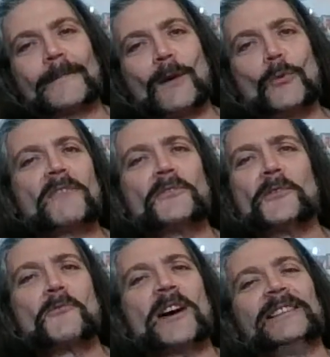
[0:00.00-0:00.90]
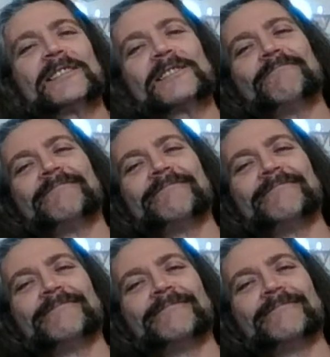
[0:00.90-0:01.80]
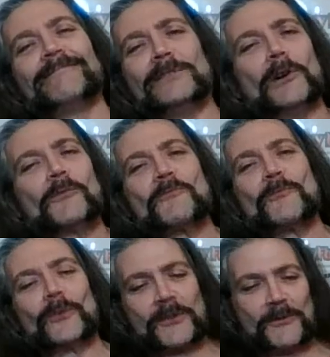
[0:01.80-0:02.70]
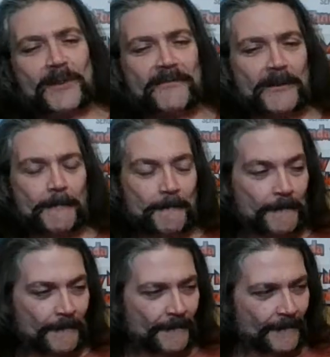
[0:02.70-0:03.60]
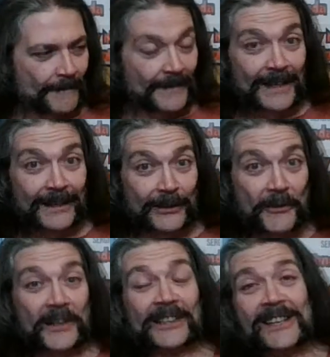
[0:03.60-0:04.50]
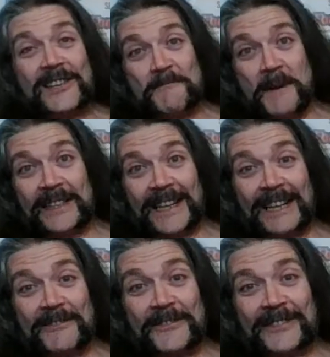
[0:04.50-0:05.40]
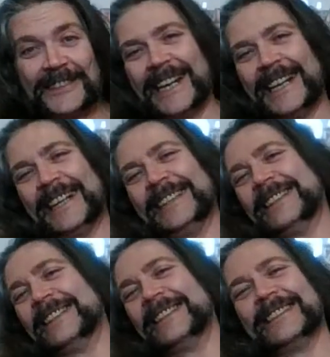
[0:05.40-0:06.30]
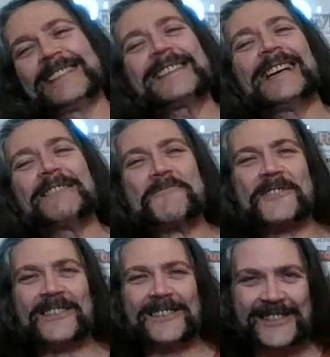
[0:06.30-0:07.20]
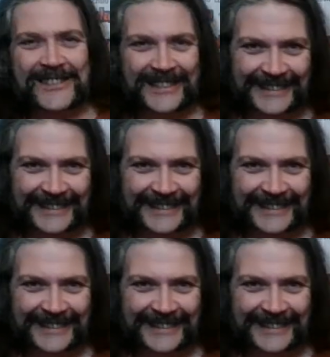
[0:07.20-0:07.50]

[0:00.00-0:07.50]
we have no right. None whatsoever. You think this is bad enough? No, it's getting worse.